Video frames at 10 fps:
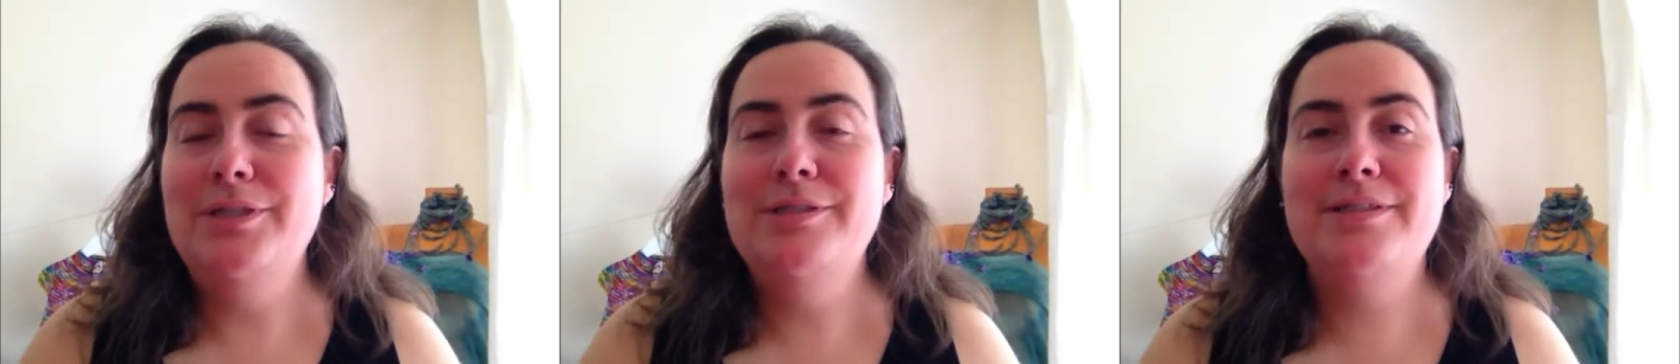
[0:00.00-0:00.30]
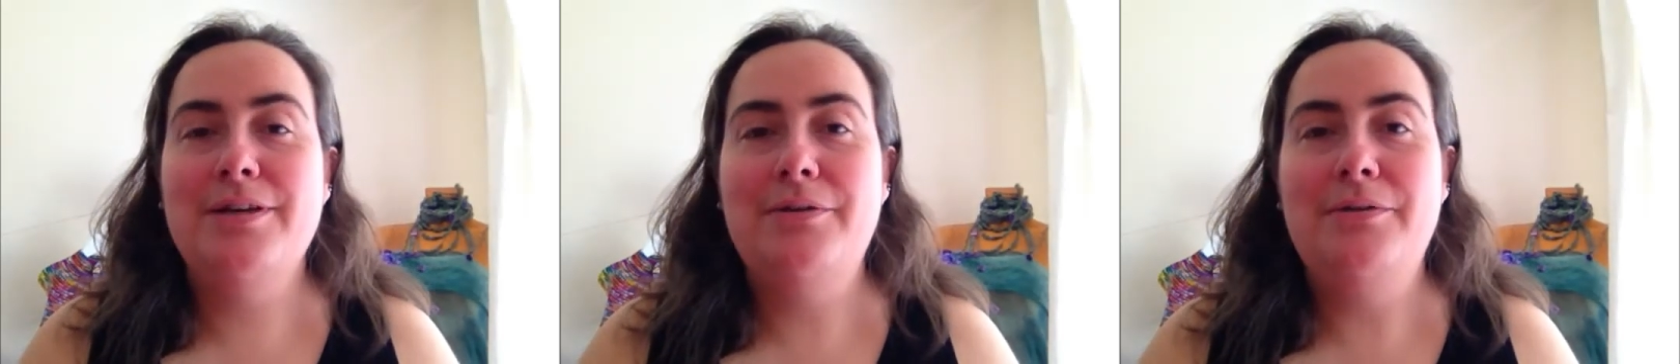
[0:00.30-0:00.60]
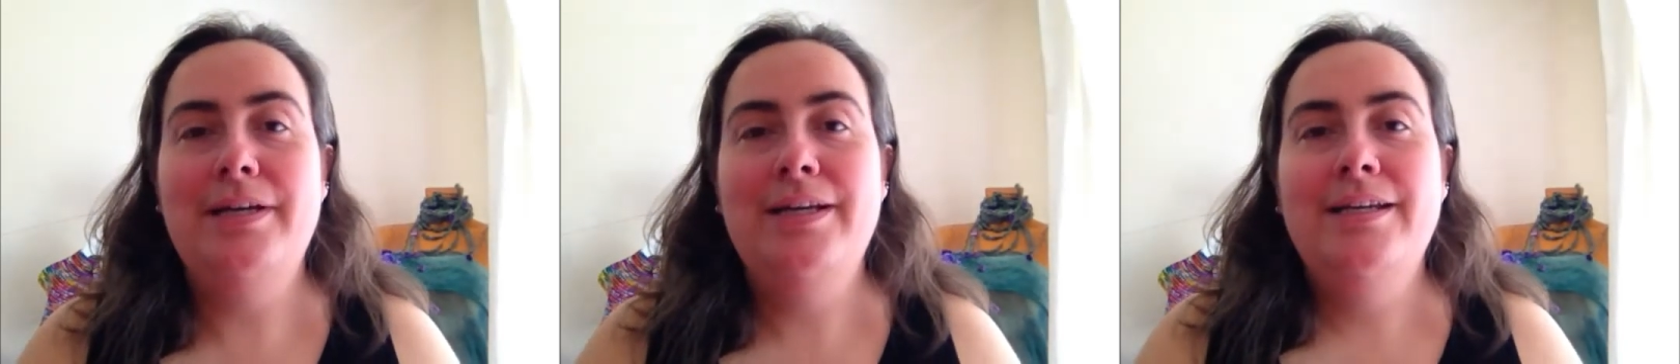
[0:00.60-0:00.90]
So
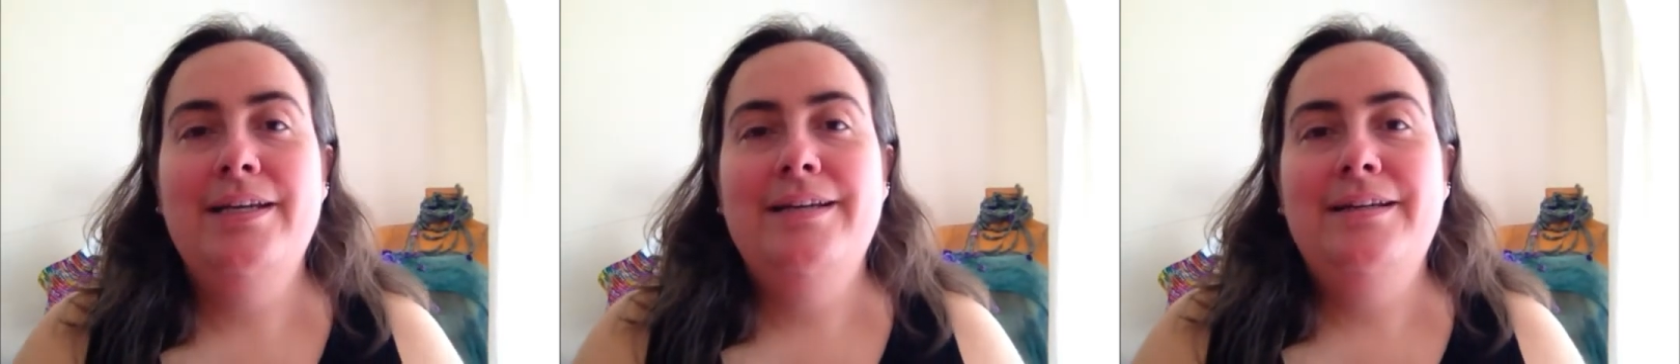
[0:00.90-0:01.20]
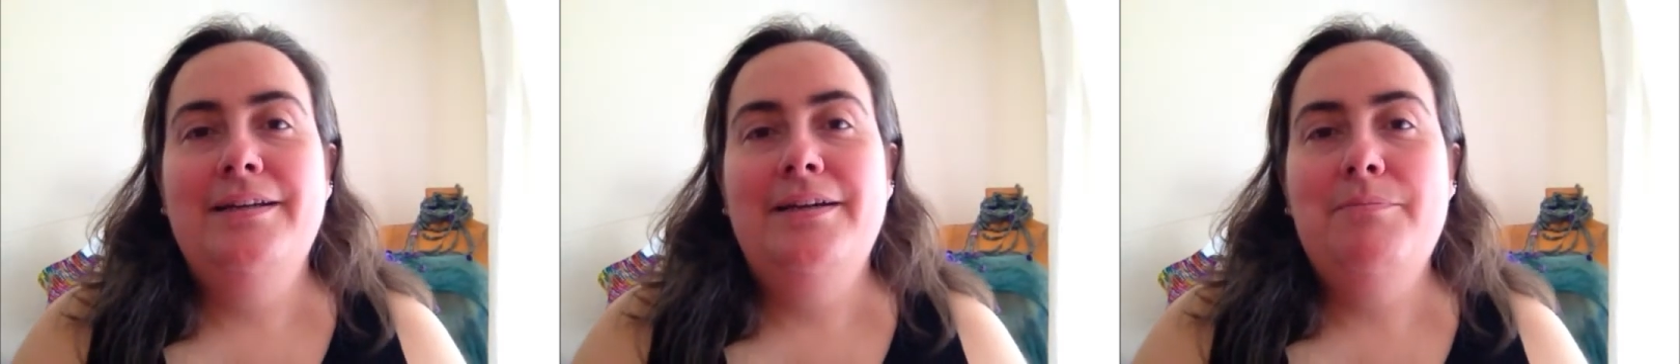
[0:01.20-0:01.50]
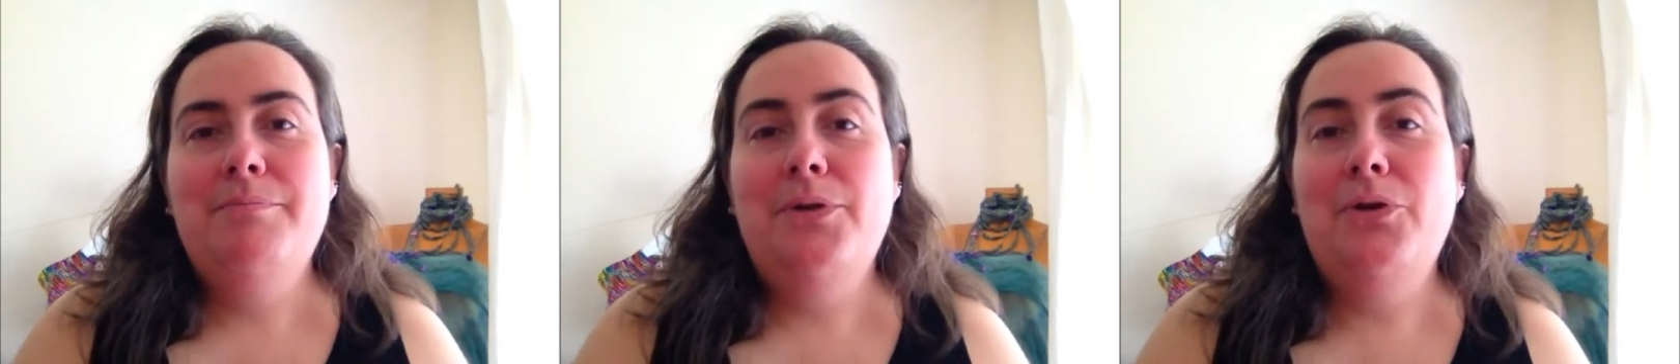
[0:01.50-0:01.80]

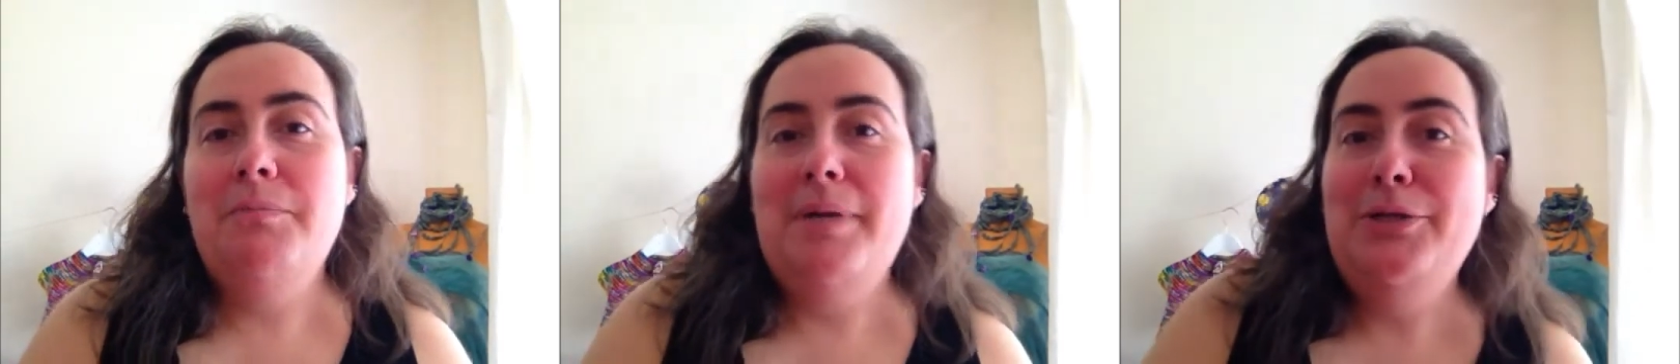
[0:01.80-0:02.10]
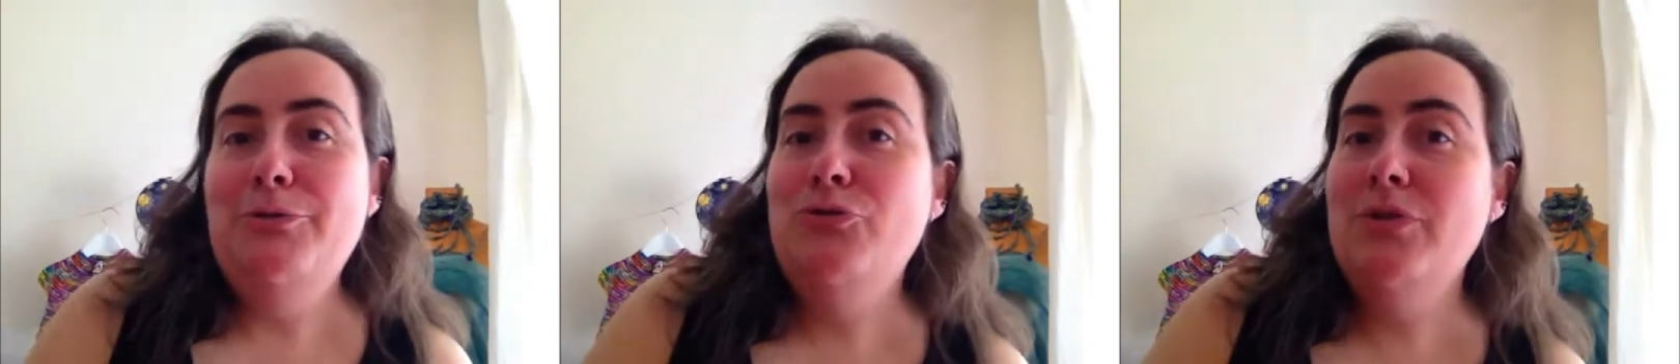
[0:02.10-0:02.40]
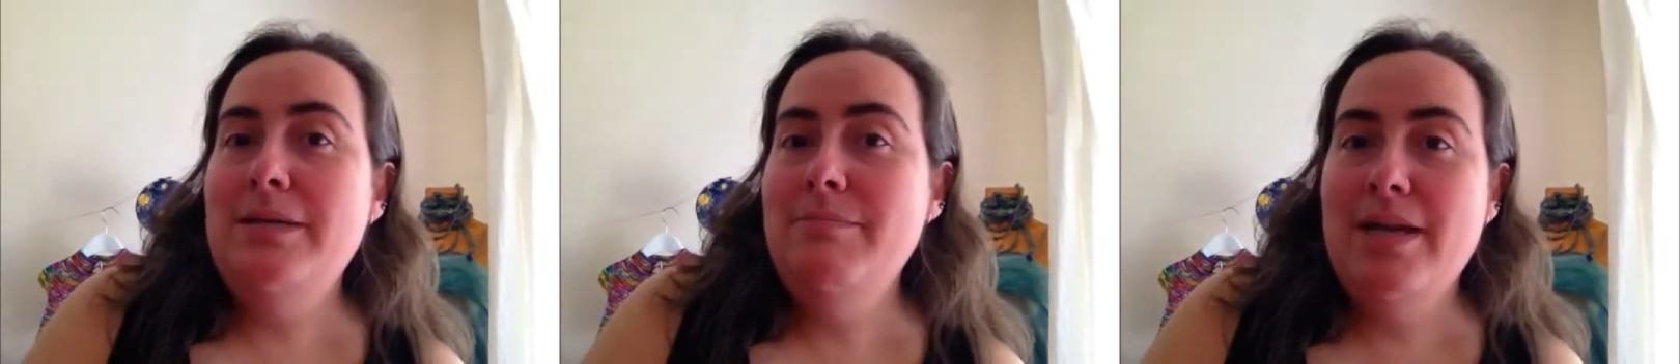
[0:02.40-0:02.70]
long may you
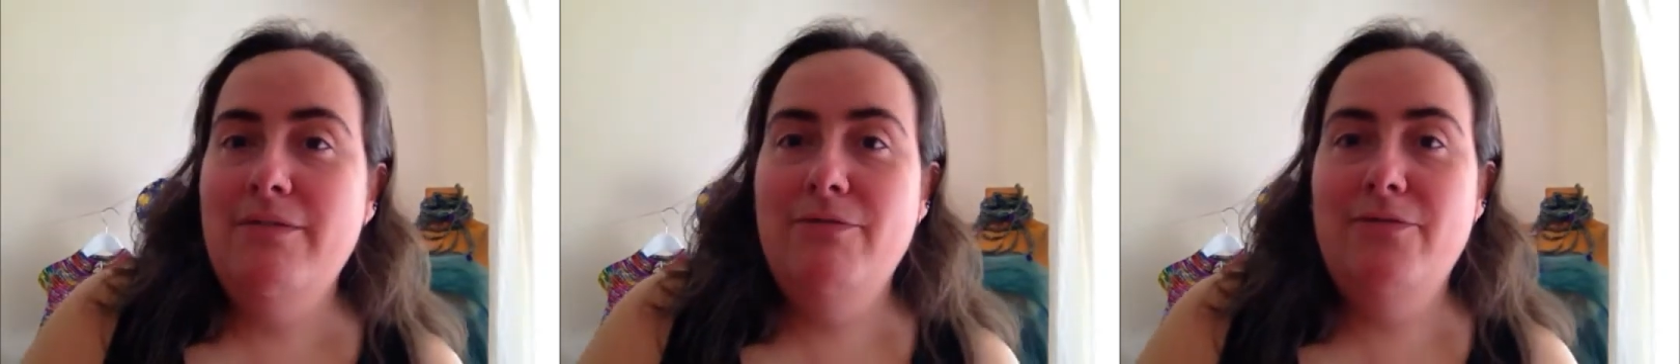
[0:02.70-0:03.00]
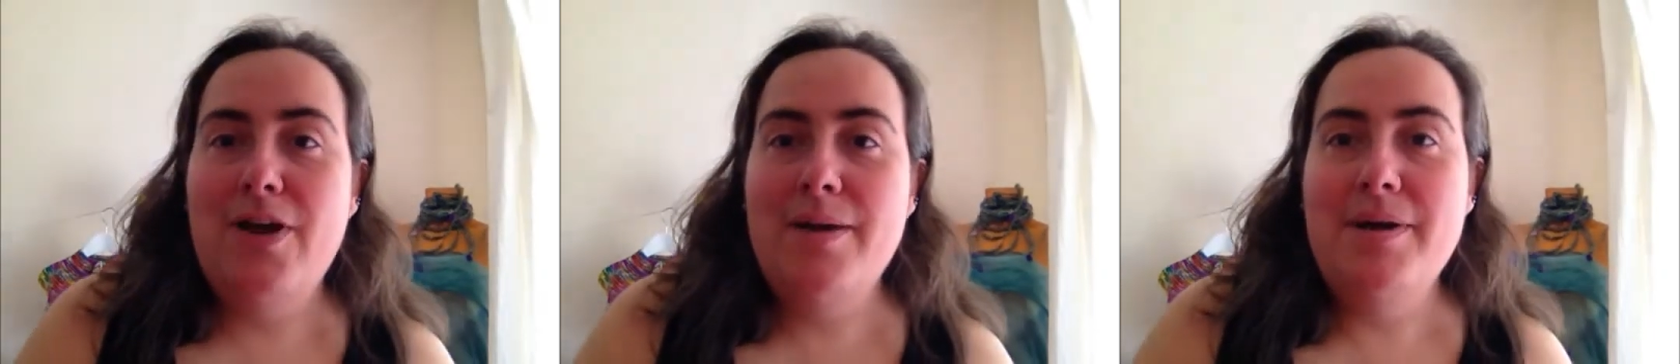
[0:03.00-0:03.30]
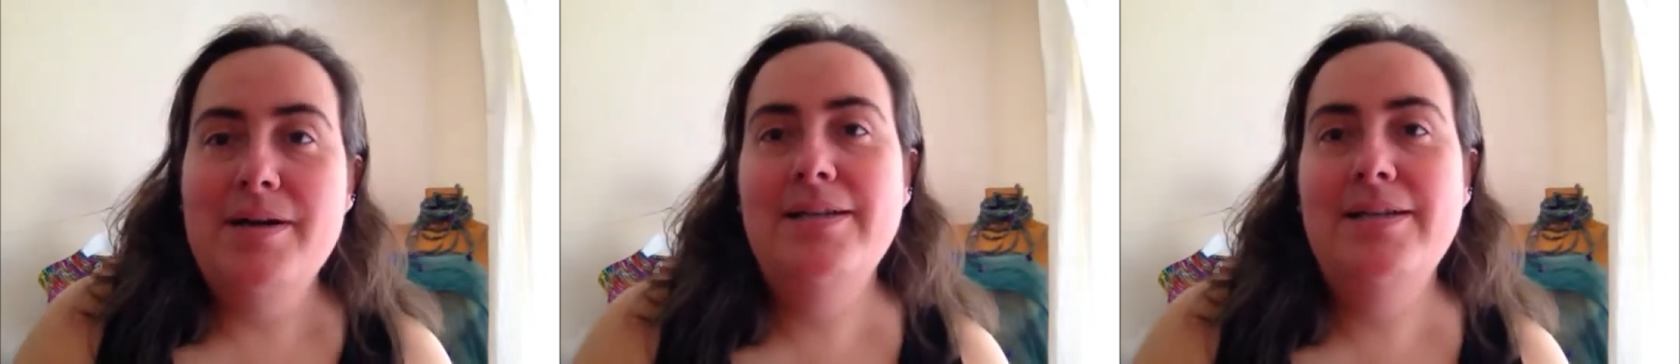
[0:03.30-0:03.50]
dream in fibre,